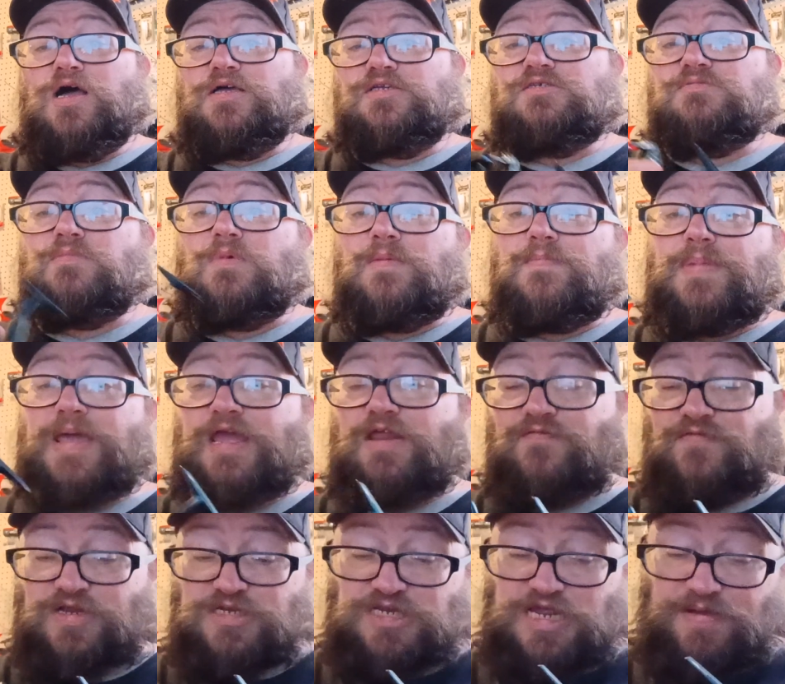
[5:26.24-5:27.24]
some of my
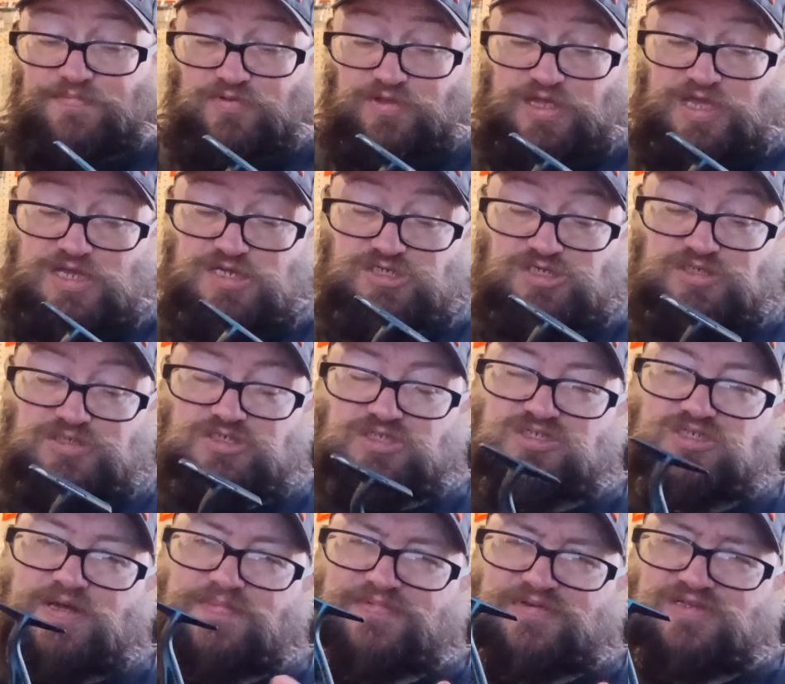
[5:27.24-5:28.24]
panfish applications.
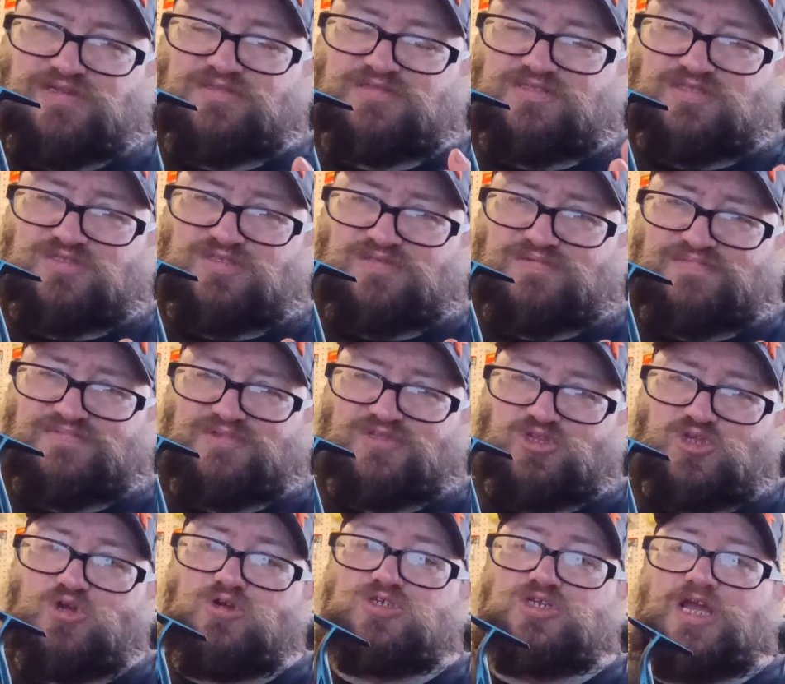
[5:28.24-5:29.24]

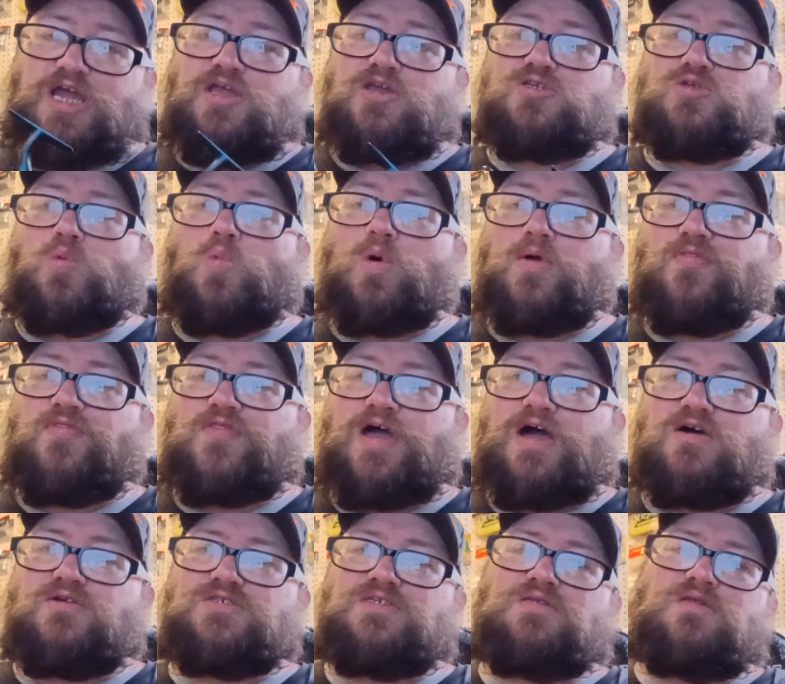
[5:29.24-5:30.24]
Usually I use a
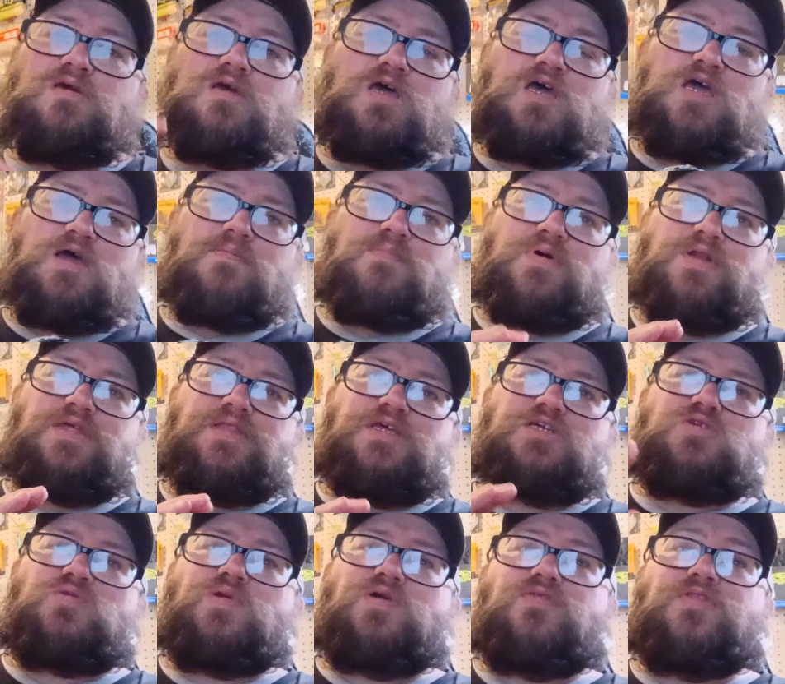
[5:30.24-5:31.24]
1000, but in
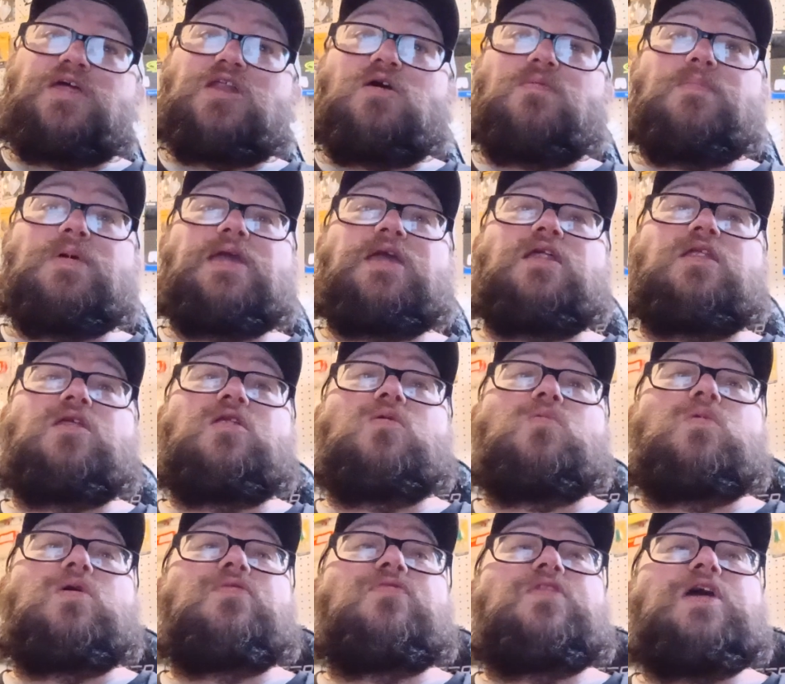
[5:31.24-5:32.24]
this reel they don't make it in a
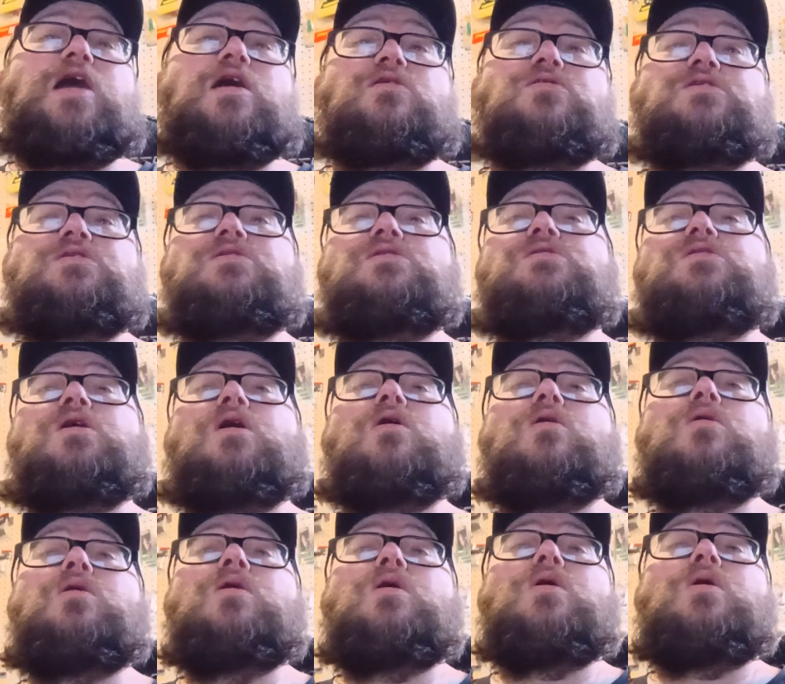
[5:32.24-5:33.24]
1000. So.
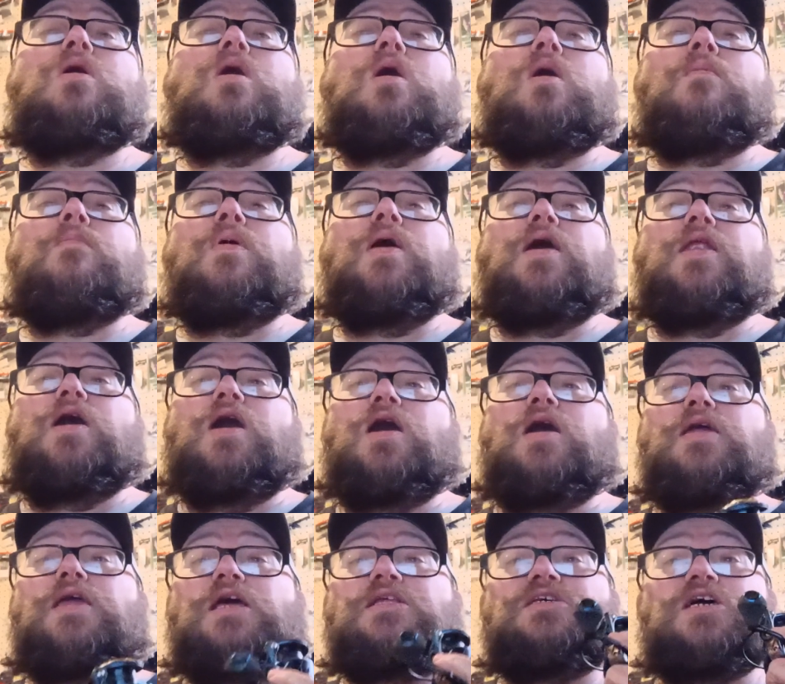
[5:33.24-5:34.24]
But
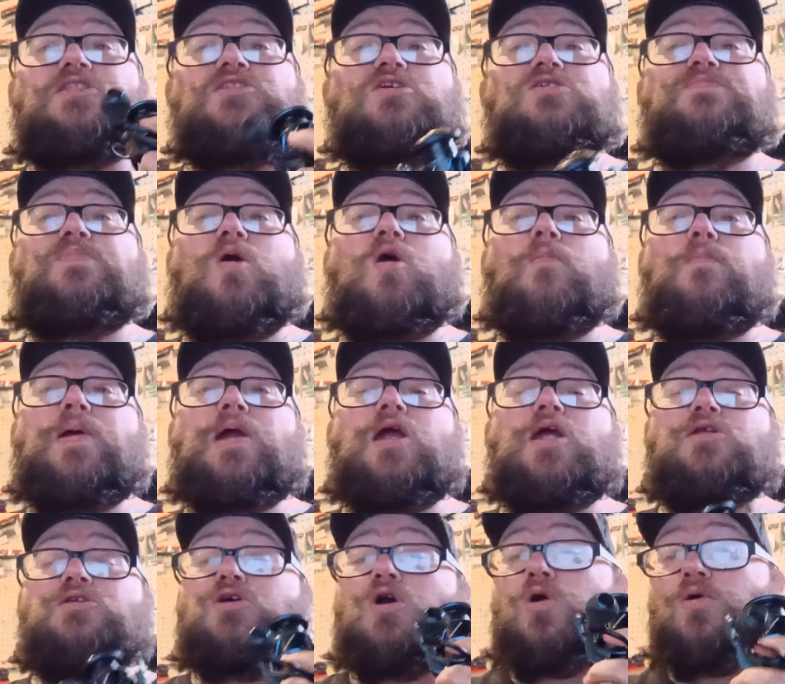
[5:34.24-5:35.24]
yeah, it's got those ball
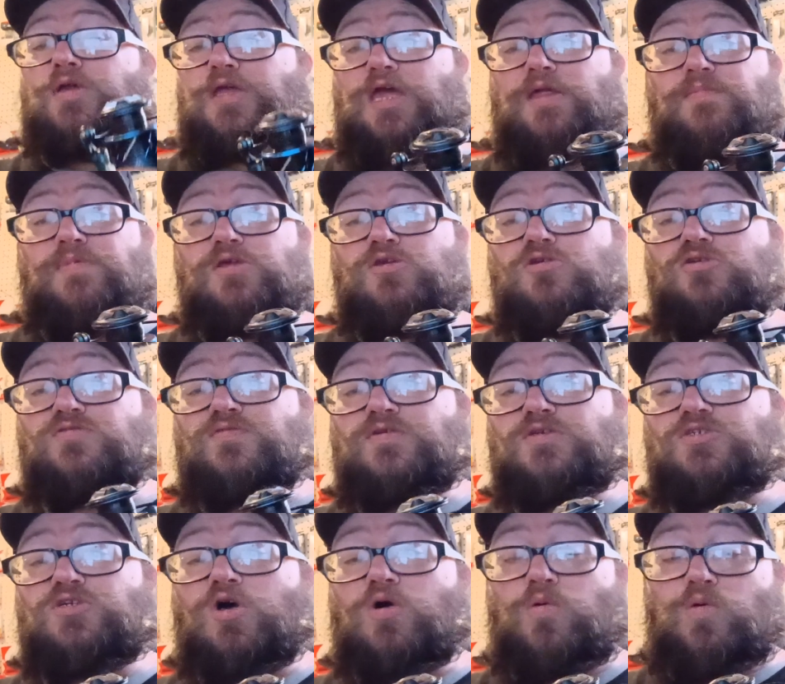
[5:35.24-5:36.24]
bearings. Oh, it can be used for
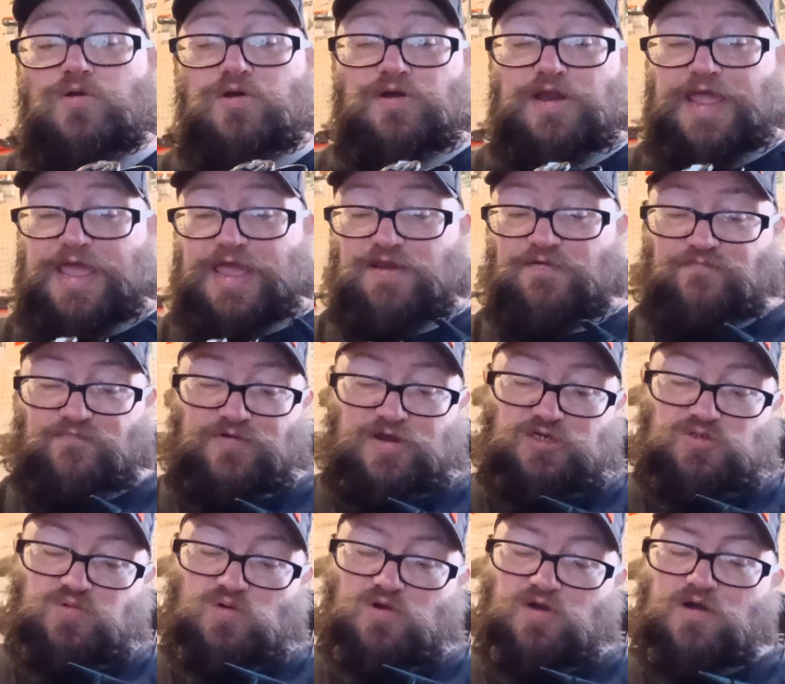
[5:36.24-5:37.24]
saltwater and
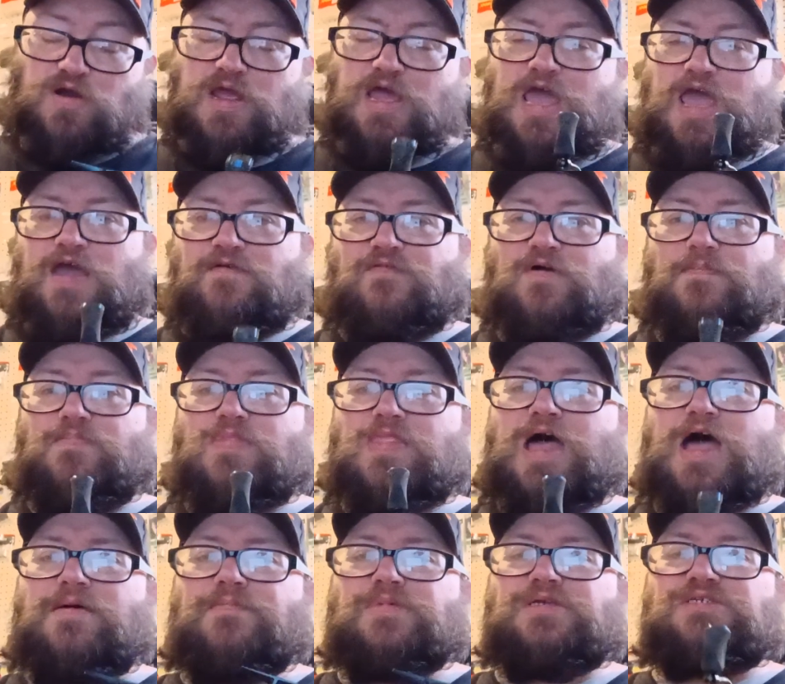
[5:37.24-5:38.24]
freshwater. If I'm
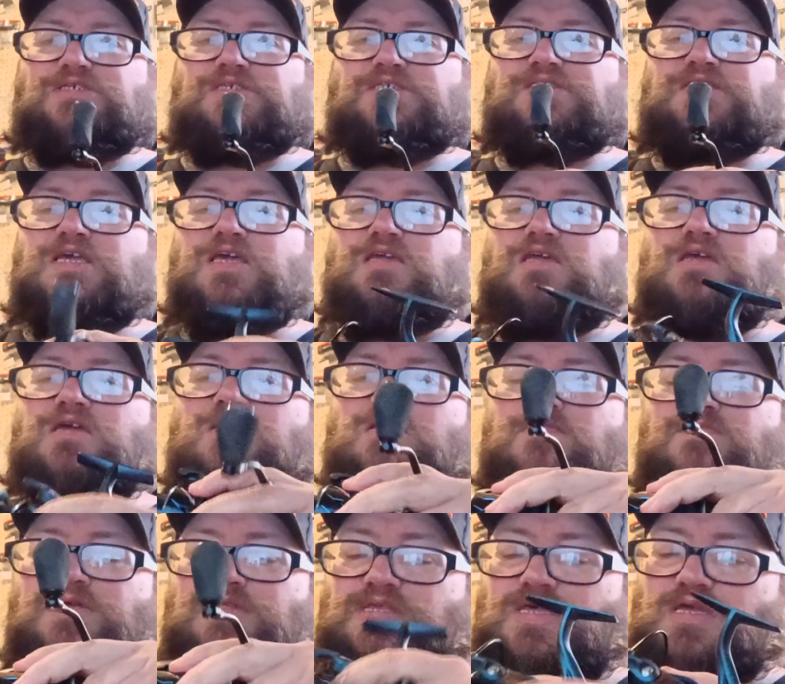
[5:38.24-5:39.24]
not mistaken,
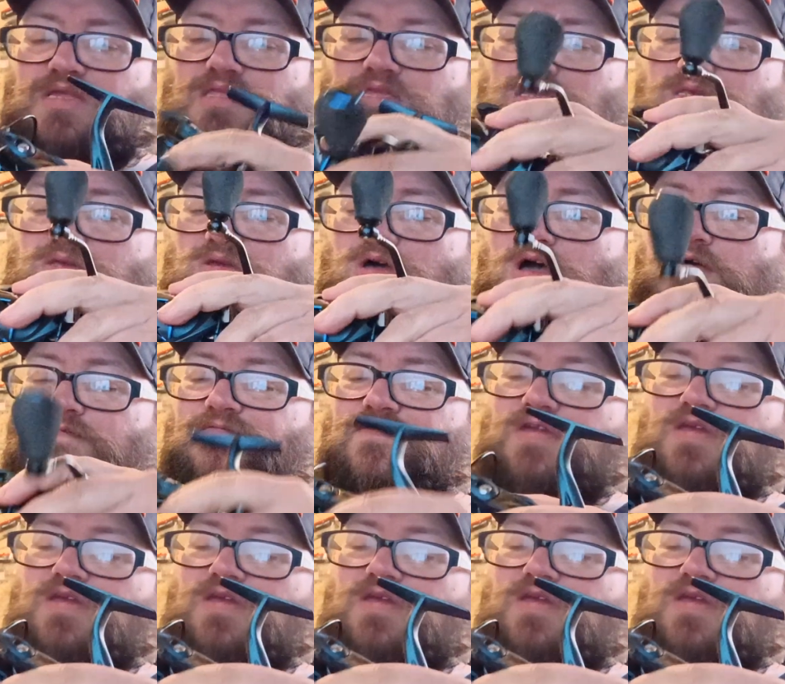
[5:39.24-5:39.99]
let me take this off